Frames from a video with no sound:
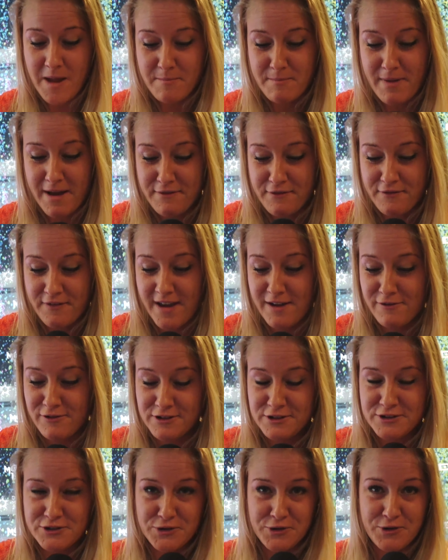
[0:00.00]
my
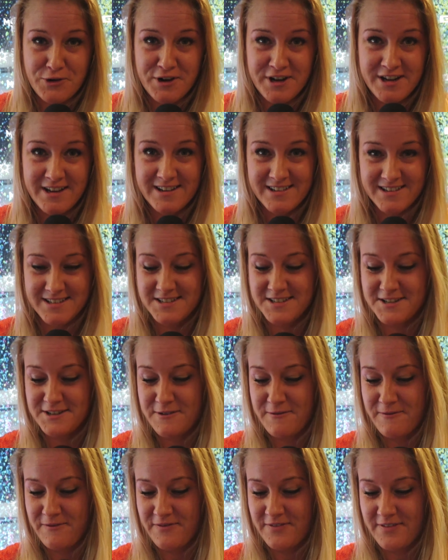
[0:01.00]
favorite toy
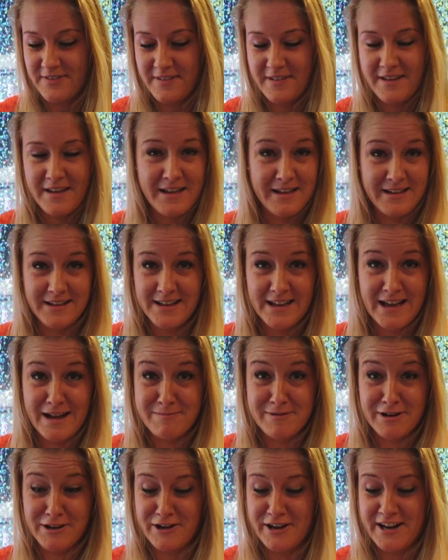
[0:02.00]
is...
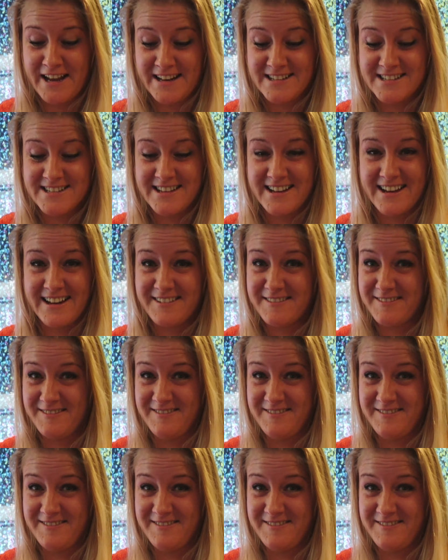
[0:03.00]
I'm not going to answer that.